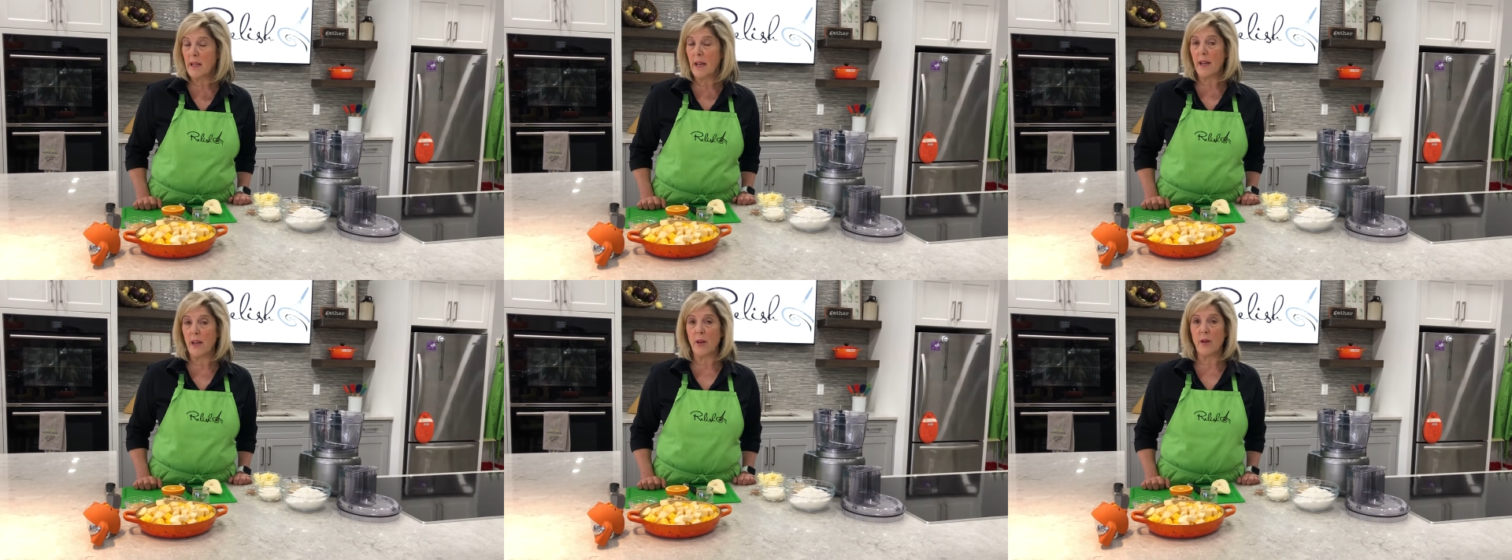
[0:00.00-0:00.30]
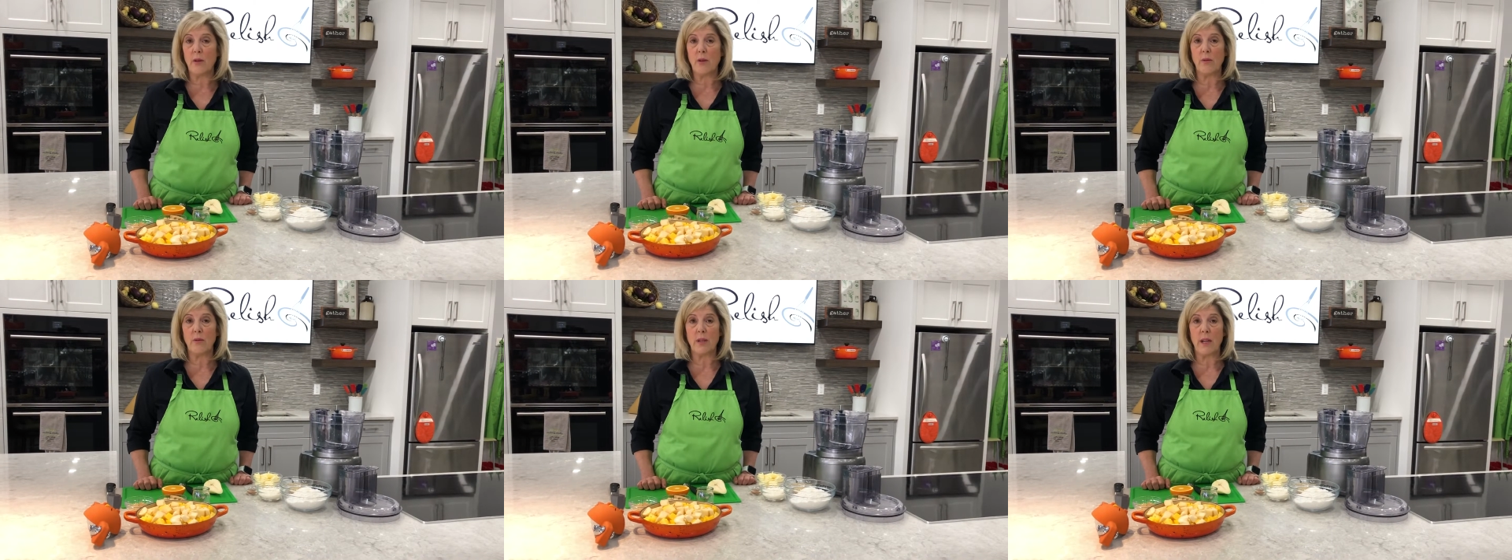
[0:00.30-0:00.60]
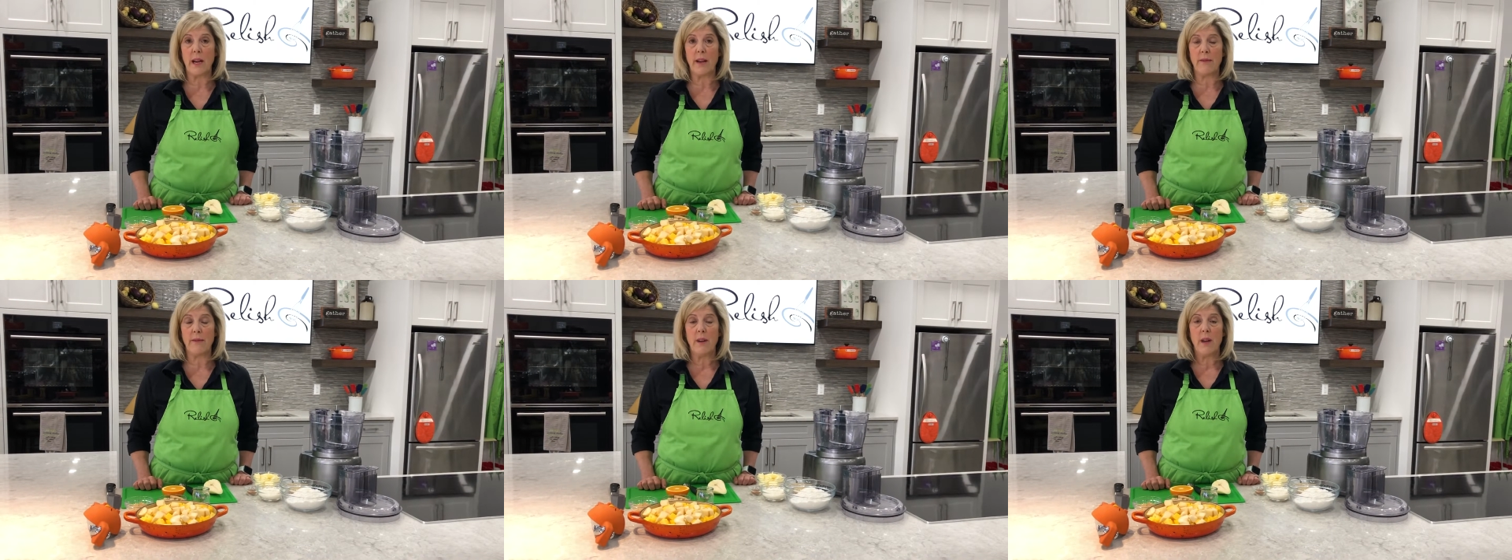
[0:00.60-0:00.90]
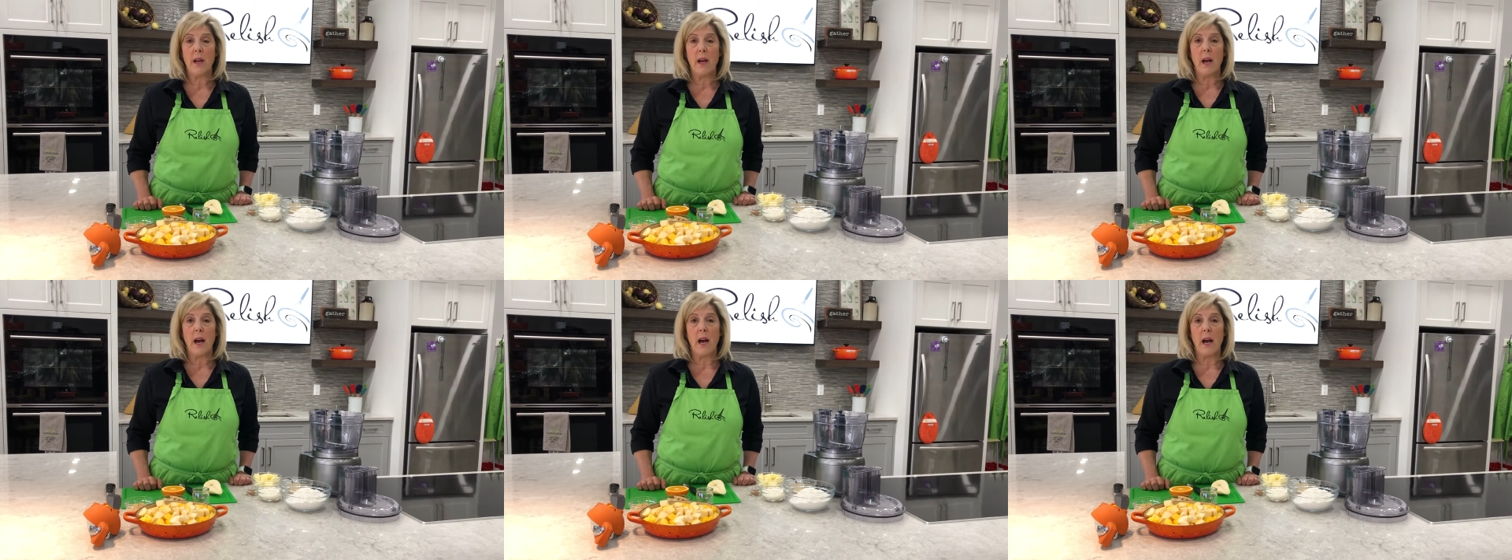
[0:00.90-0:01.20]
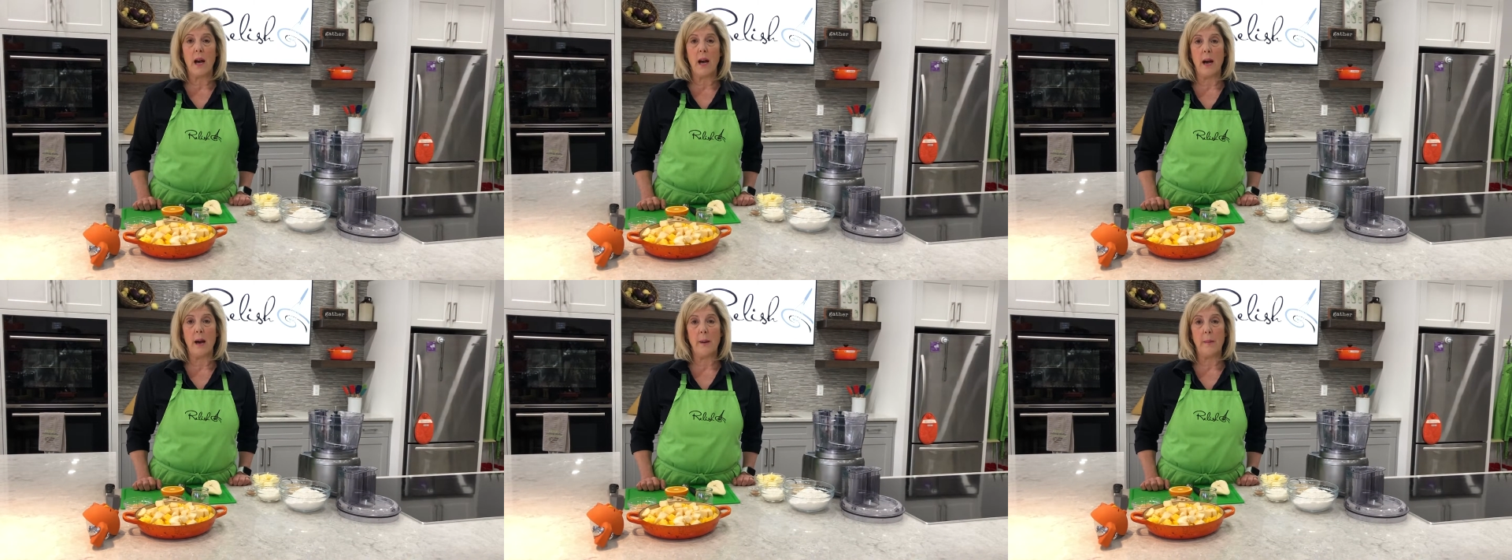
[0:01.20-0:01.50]
and you don't
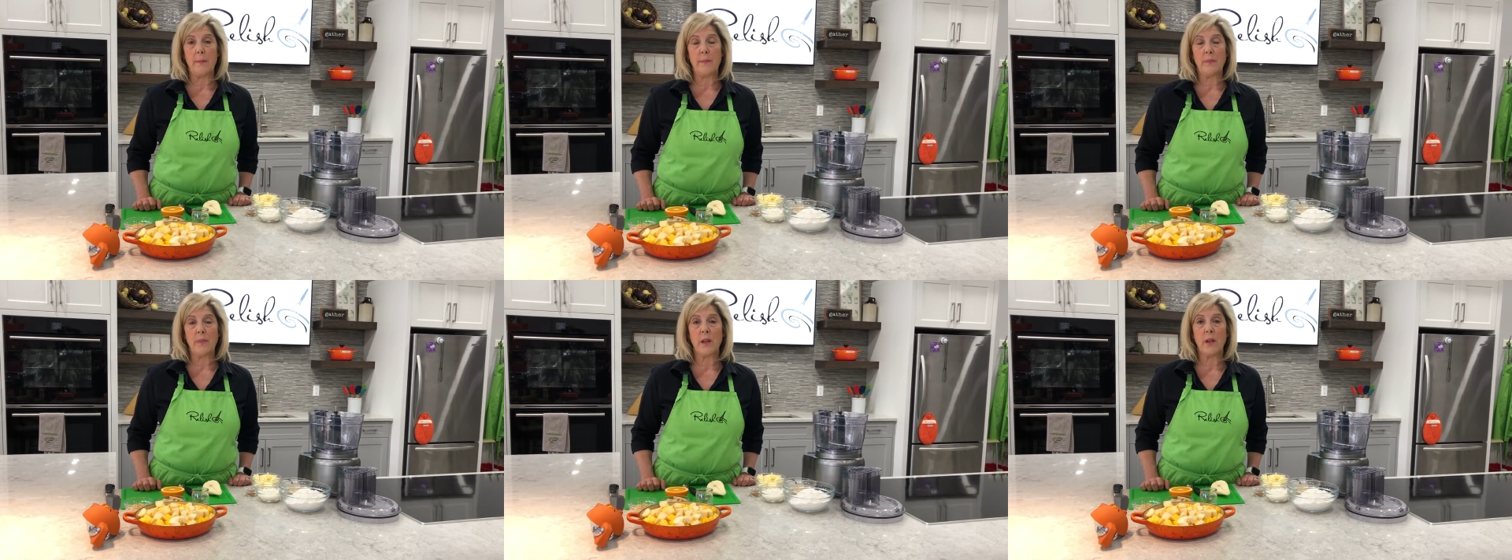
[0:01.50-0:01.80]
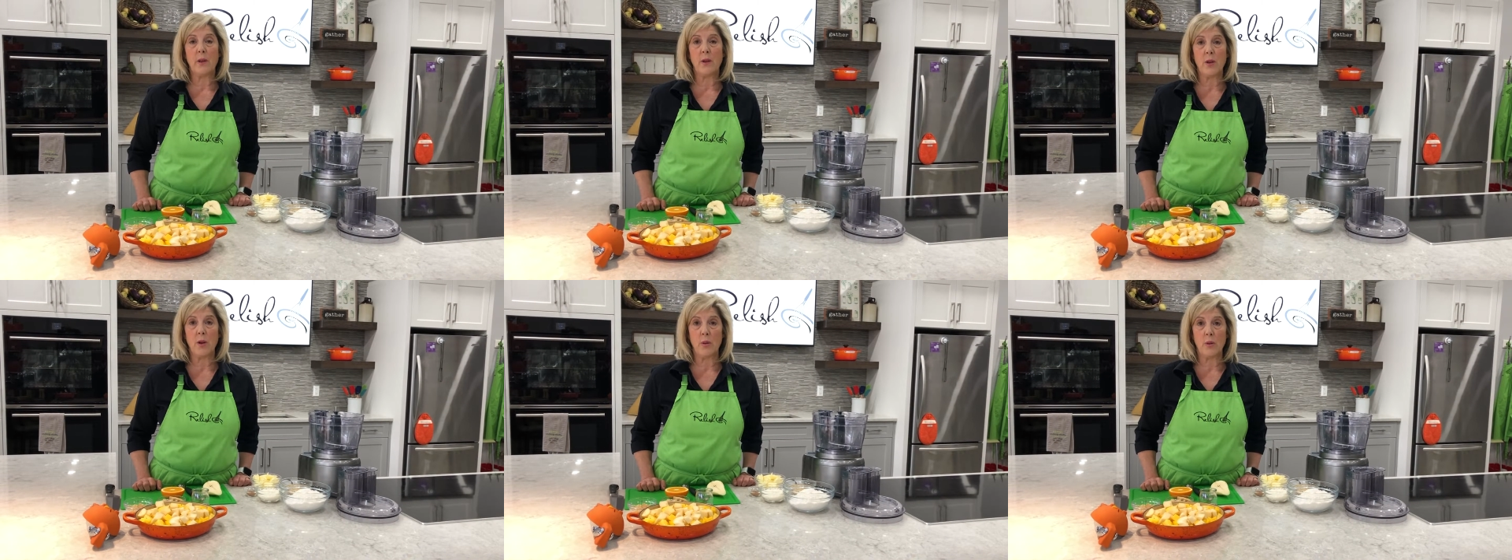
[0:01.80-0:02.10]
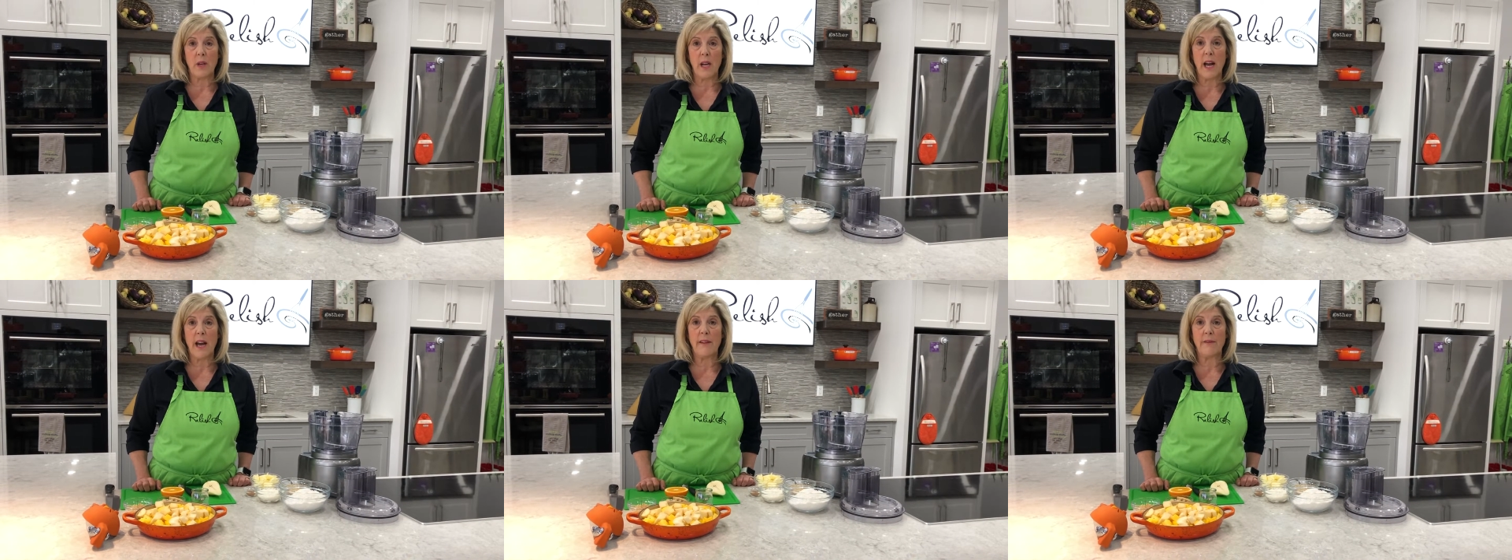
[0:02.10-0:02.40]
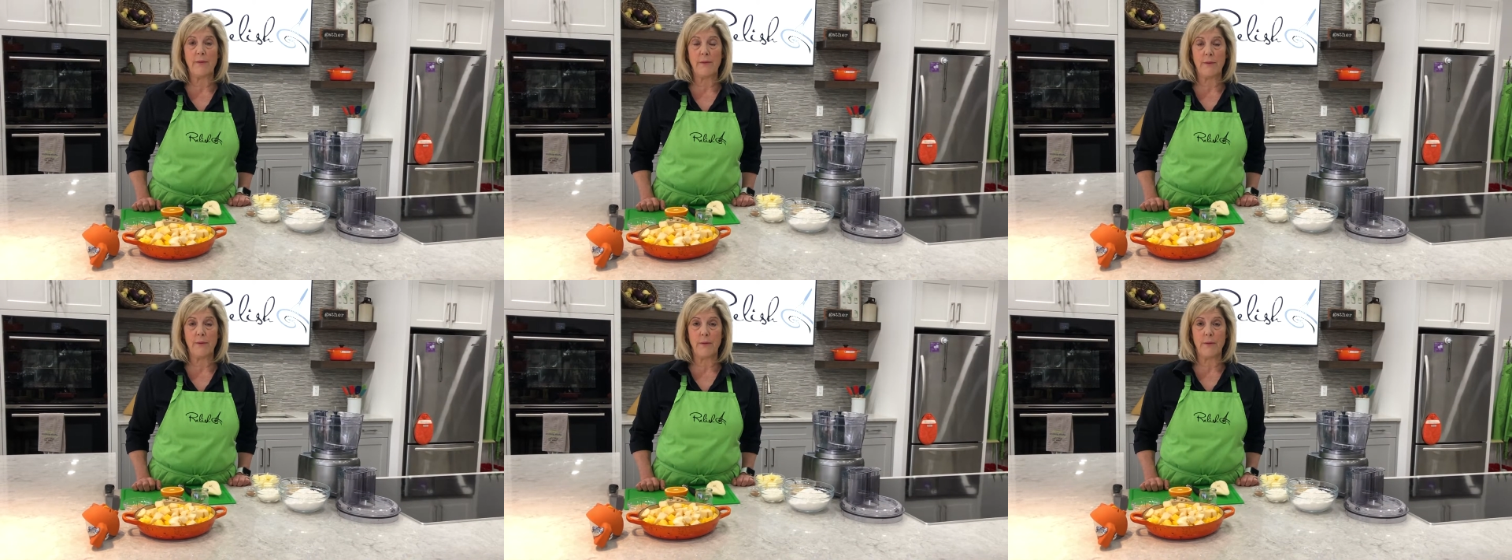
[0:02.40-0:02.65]
have